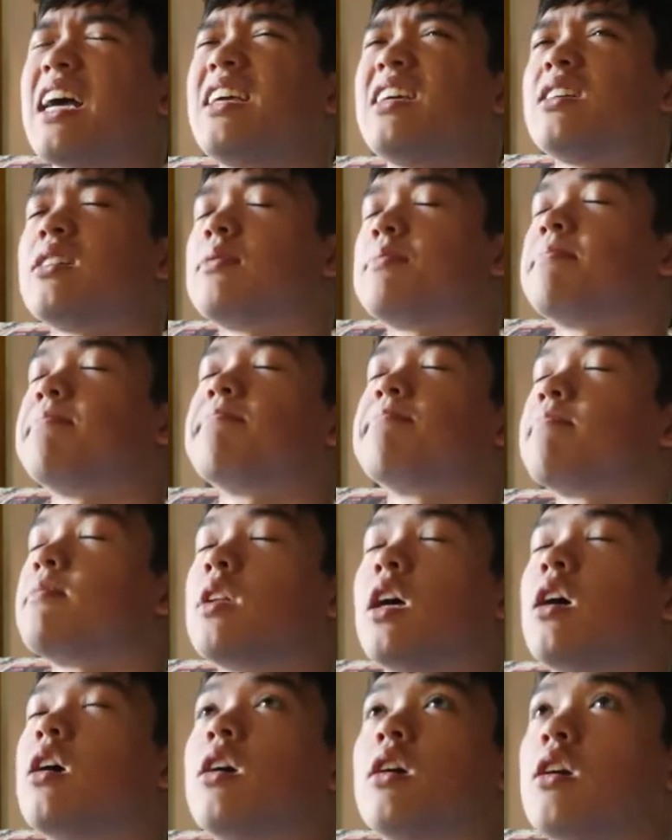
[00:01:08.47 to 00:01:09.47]
I...
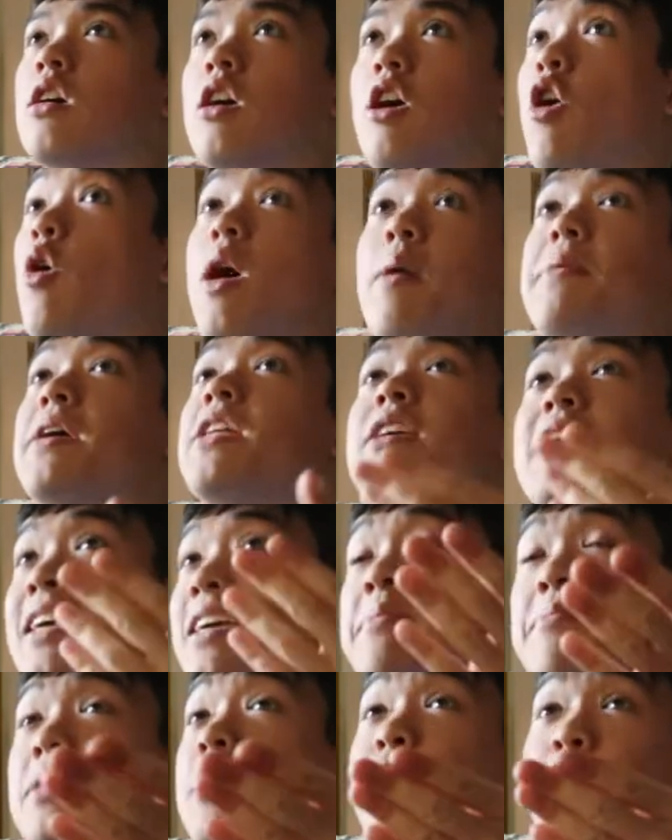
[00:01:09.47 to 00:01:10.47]
Oh, I bet you
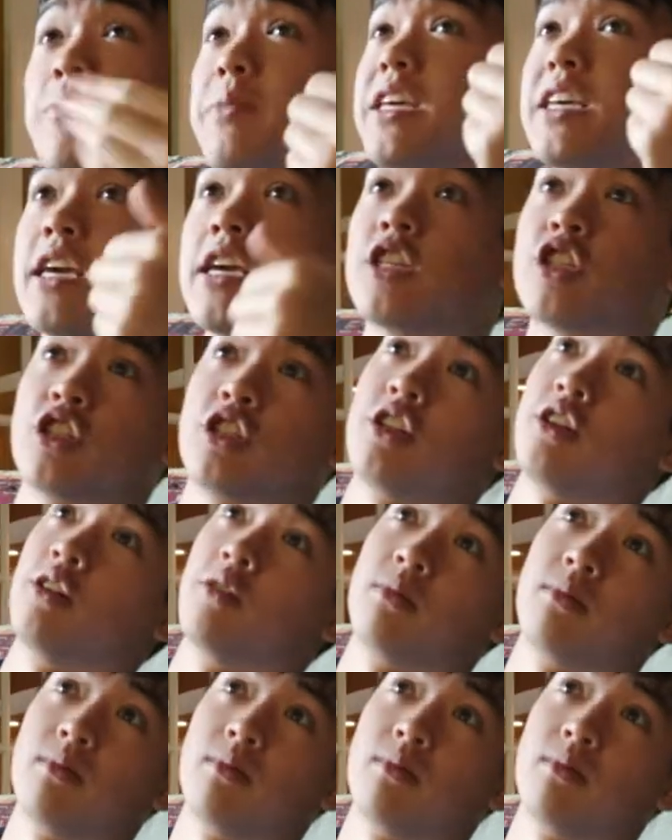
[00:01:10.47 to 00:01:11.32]
hate me for being Asian too.